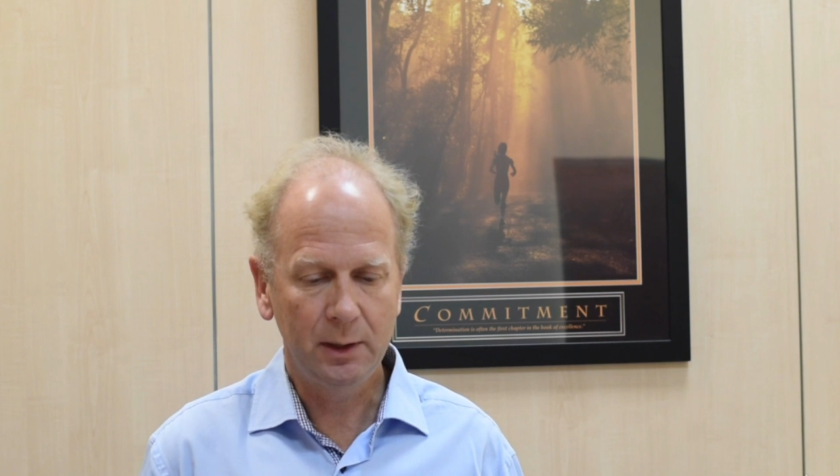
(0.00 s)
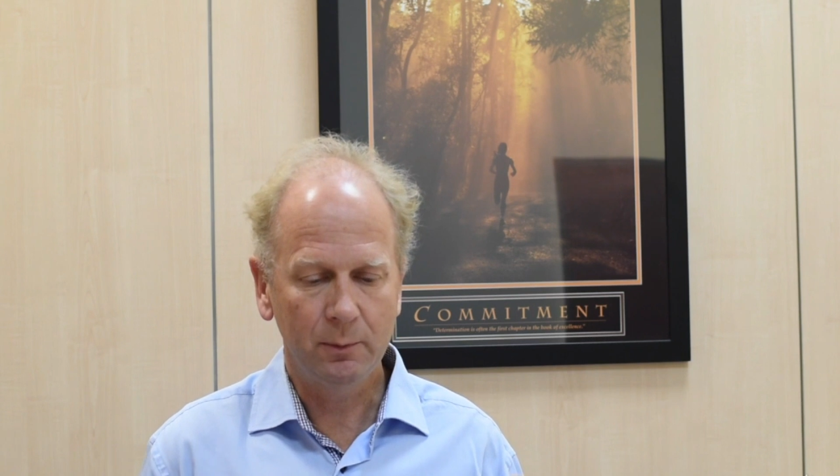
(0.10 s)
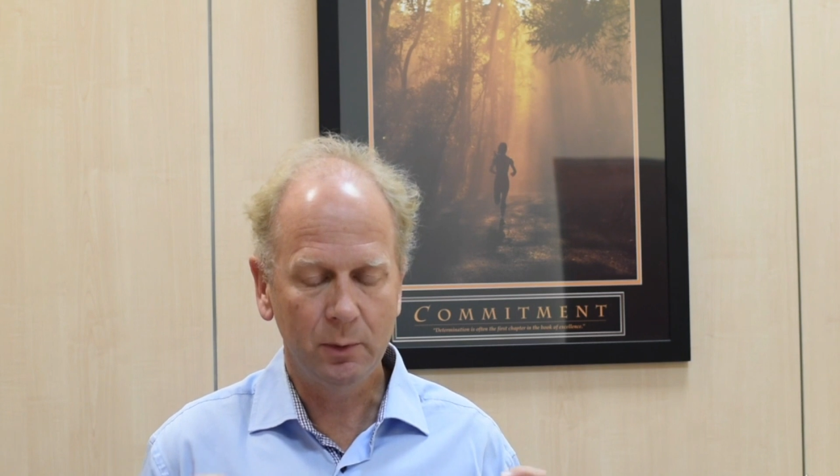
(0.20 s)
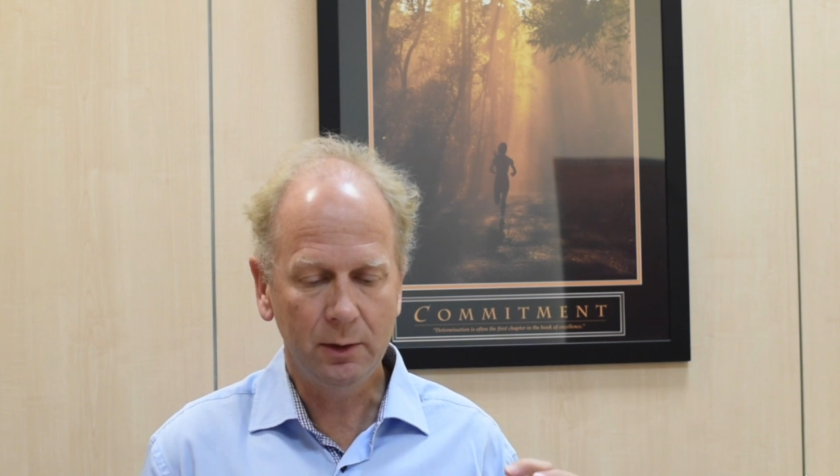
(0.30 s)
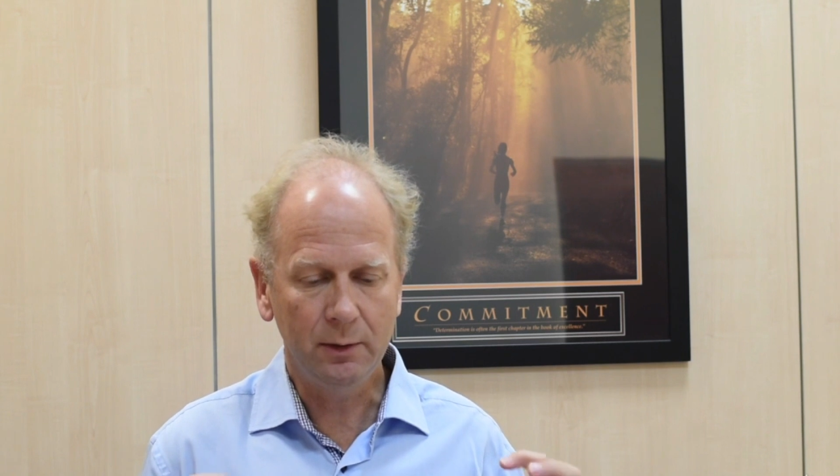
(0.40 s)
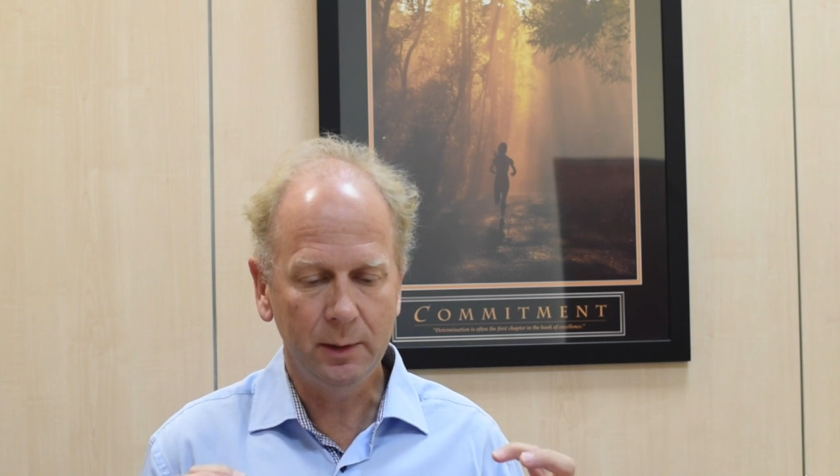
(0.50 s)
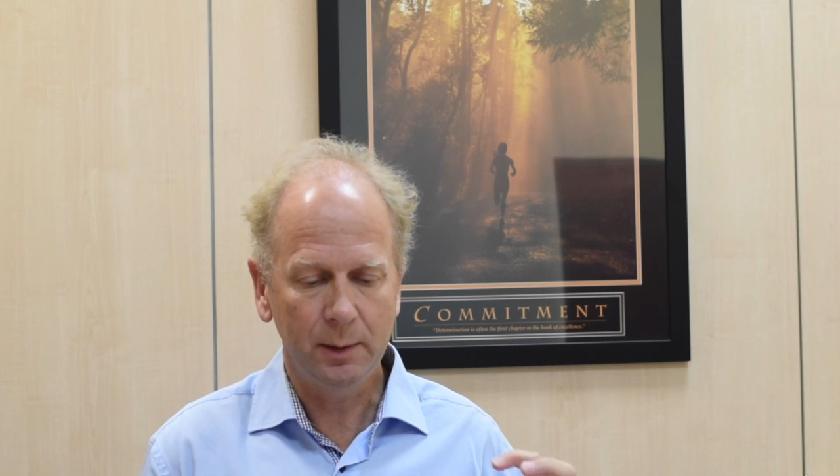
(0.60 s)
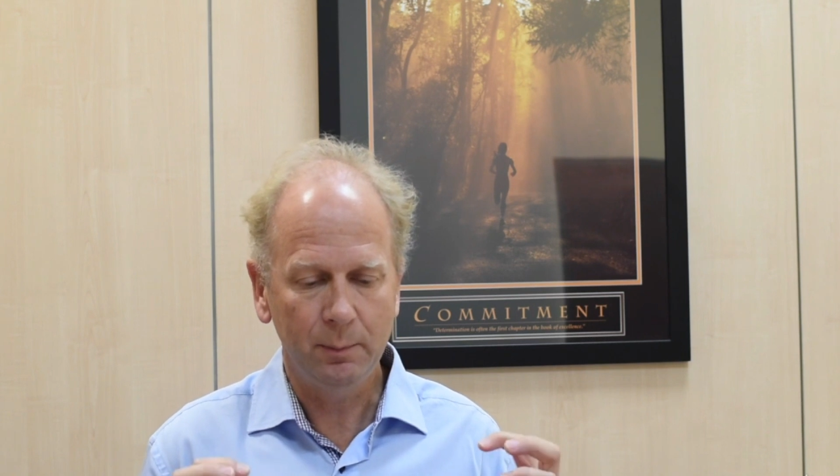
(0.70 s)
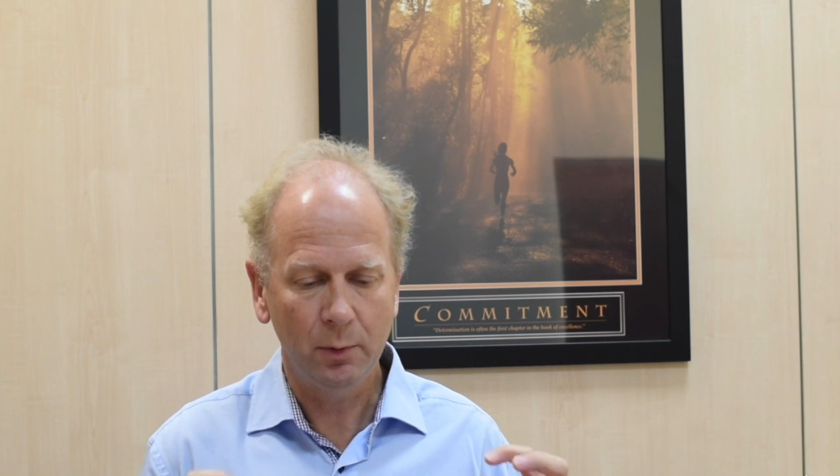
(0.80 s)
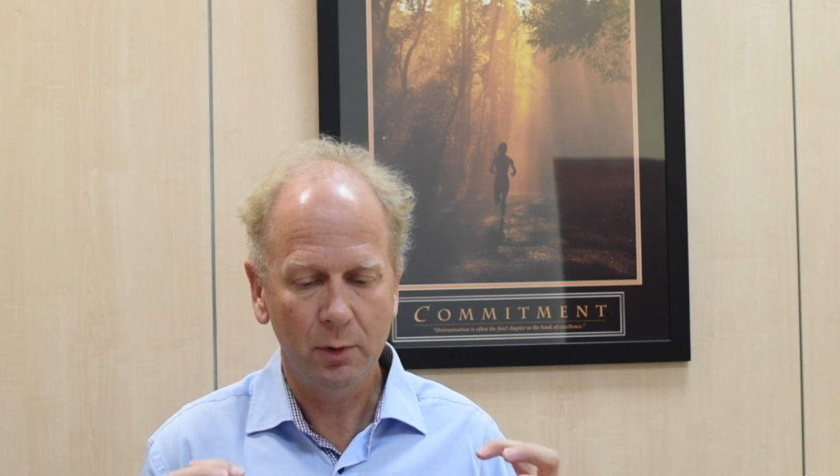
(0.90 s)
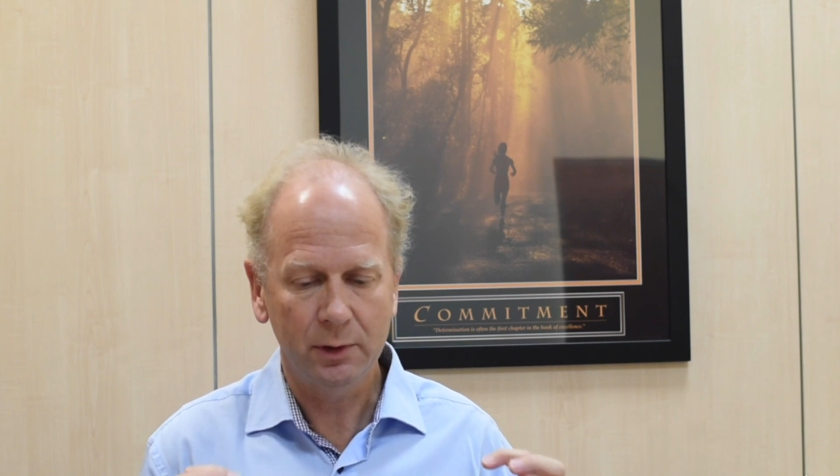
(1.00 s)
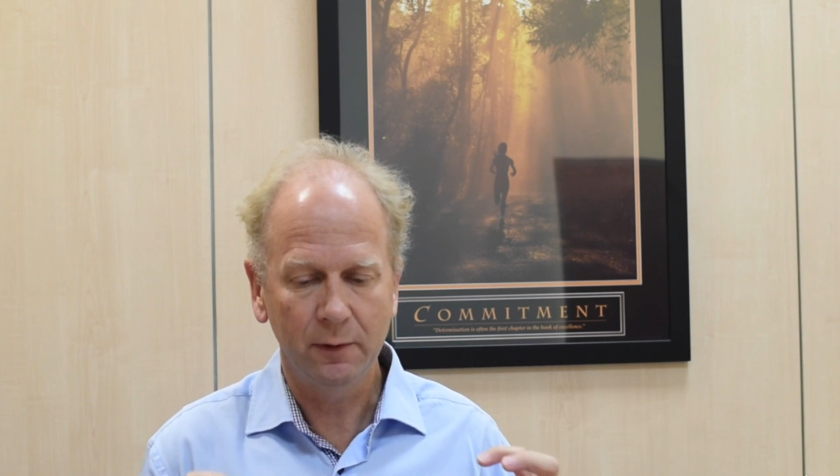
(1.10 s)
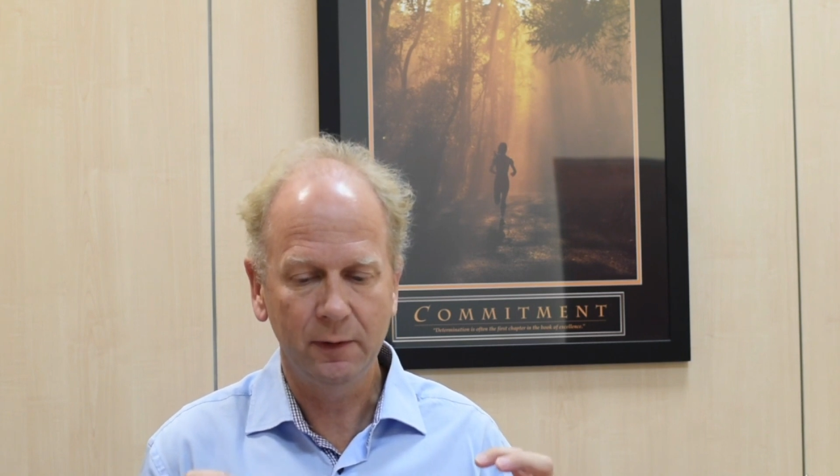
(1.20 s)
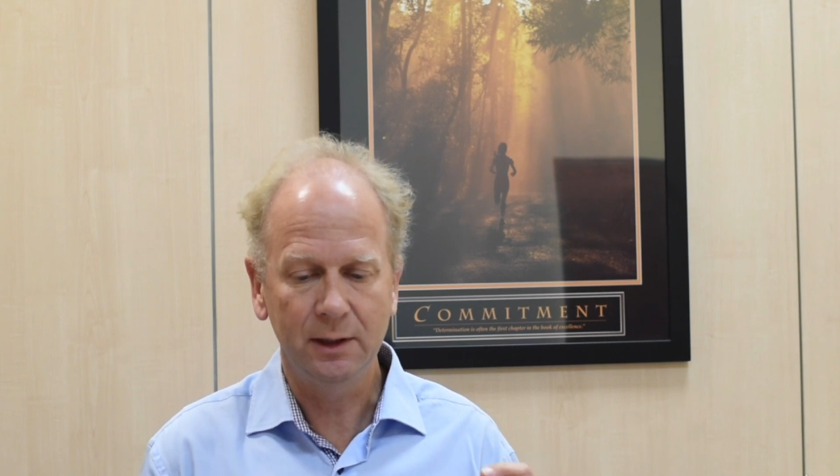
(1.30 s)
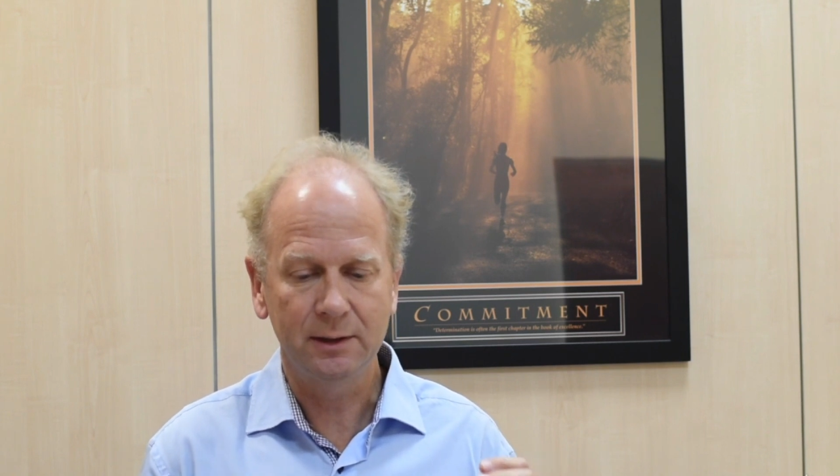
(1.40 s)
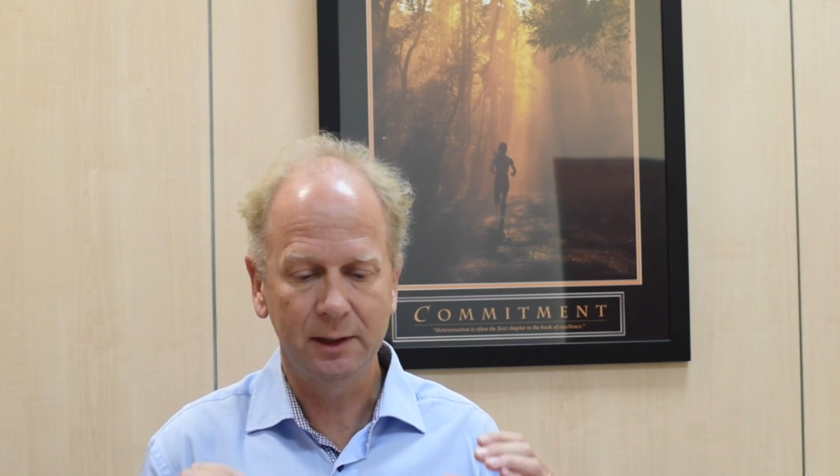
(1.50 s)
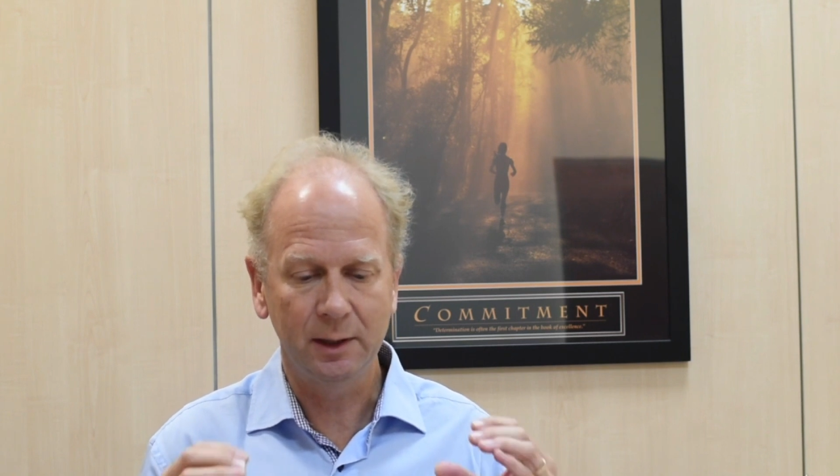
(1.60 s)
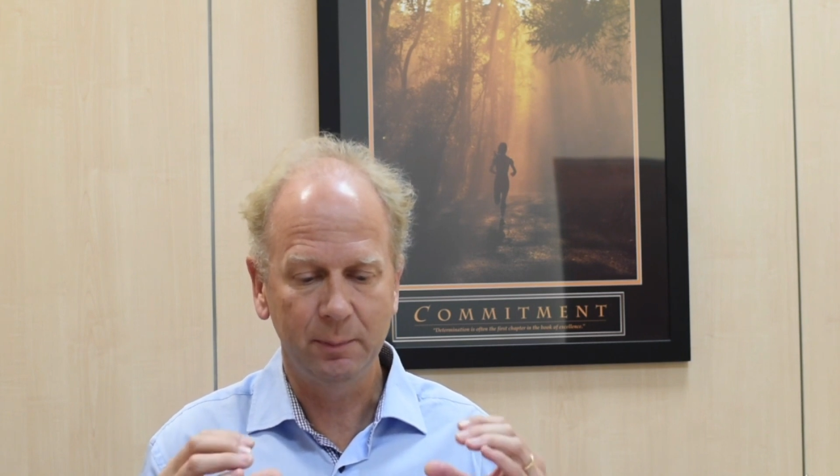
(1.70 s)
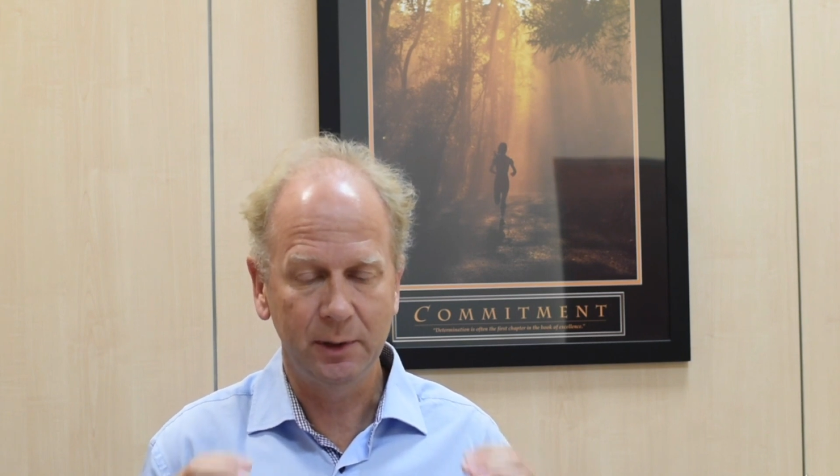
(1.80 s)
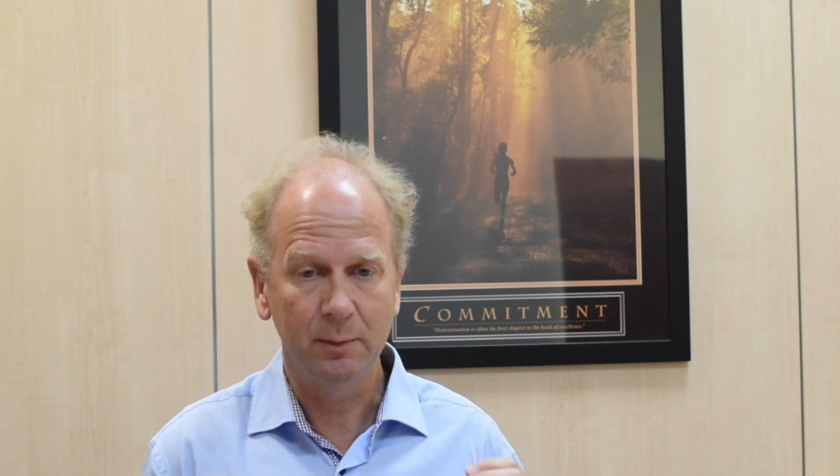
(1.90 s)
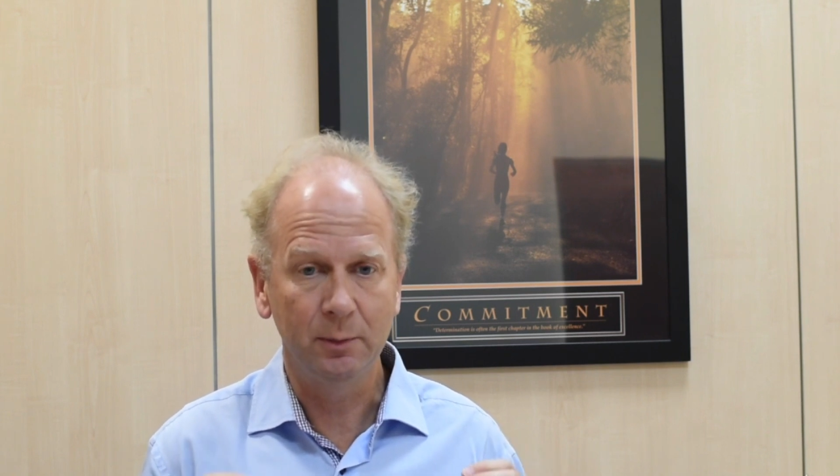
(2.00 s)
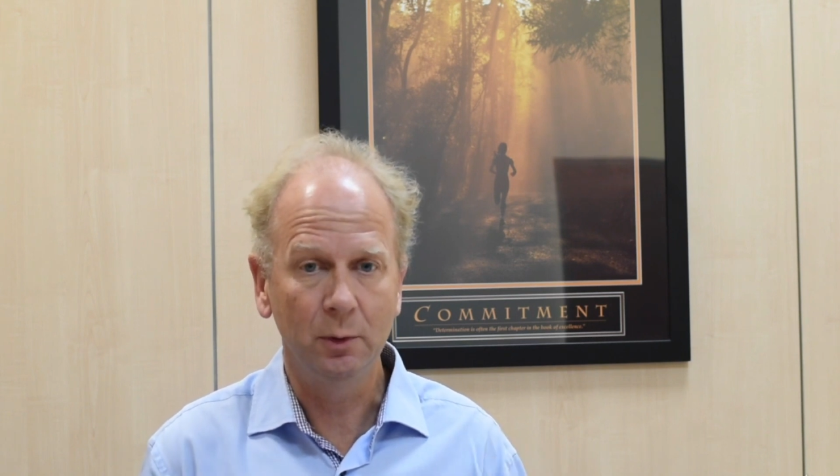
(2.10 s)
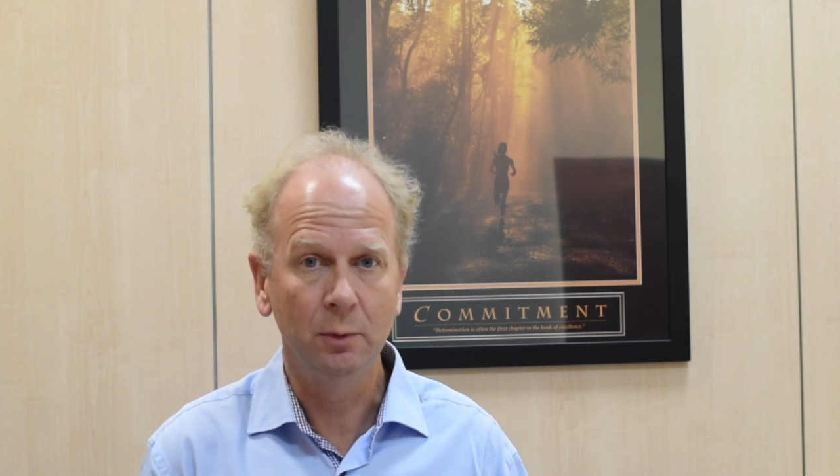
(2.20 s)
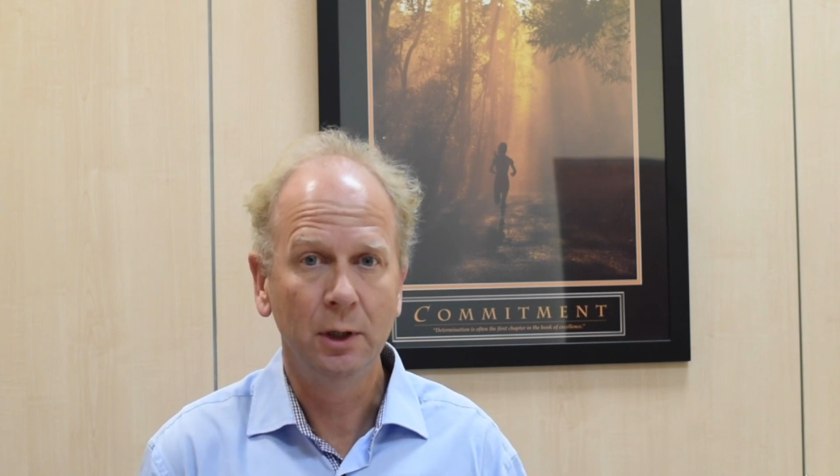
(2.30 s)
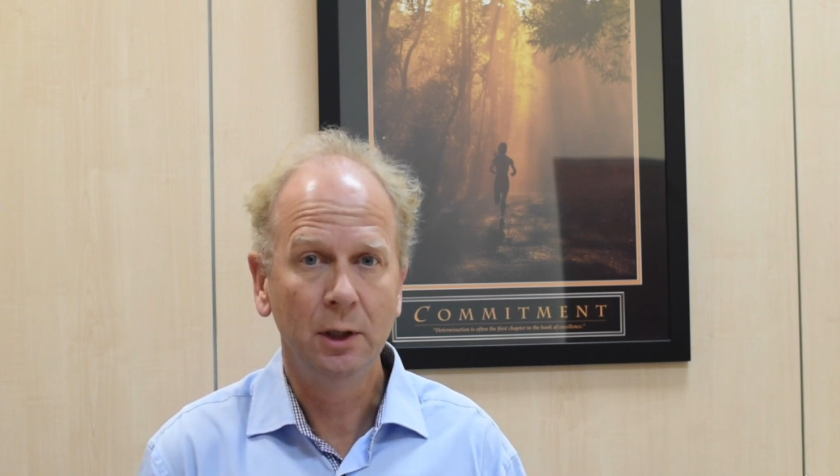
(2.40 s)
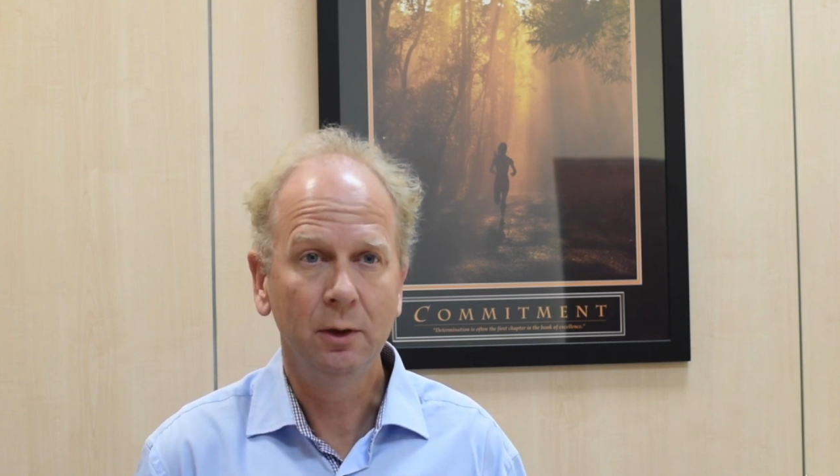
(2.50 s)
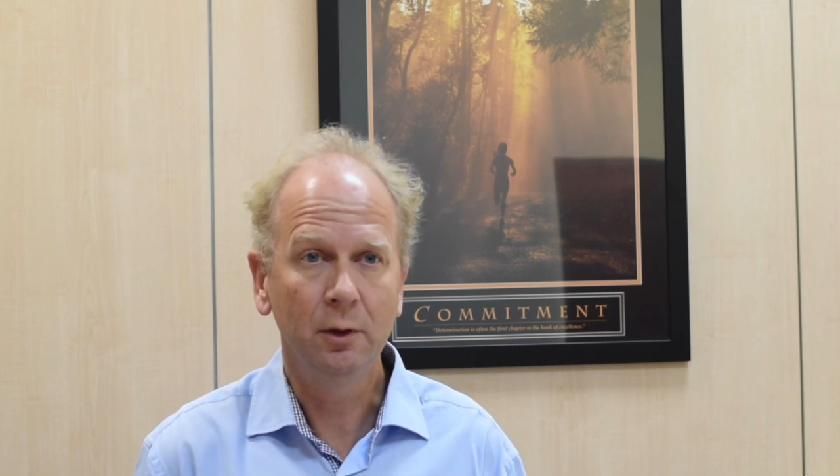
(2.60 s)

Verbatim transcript: PM, one of the important things that the PMO